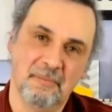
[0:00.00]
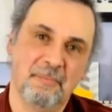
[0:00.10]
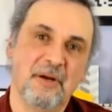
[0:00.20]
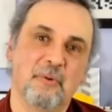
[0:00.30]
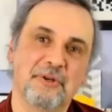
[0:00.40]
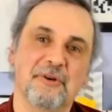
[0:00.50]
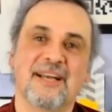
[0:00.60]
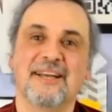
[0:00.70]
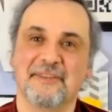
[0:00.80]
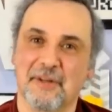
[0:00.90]
But when you look
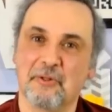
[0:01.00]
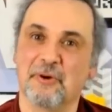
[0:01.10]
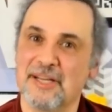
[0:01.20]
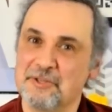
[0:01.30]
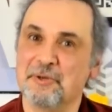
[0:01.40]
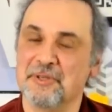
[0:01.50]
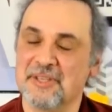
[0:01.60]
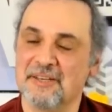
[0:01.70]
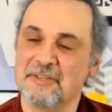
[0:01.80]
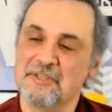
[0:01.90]
at it in other lights, you can
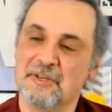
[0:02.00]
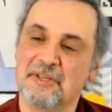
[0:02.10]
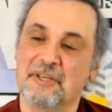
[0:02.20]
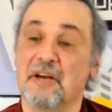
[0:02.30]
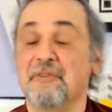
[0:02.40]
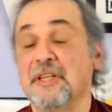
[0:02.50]
tell easily enough.